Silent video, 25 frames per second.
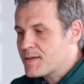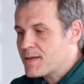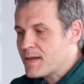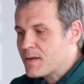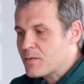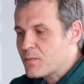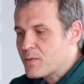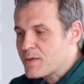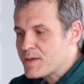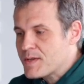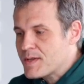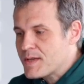
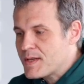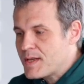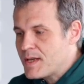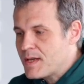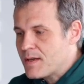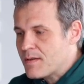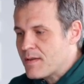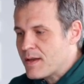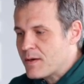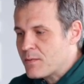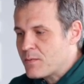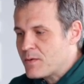then we
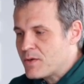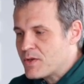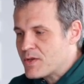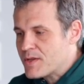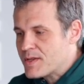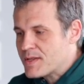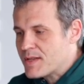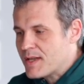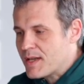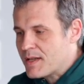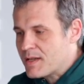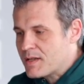see that we
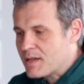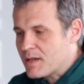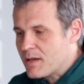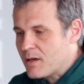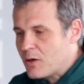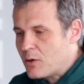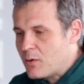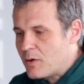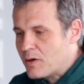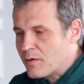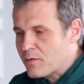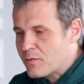just get here
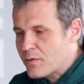our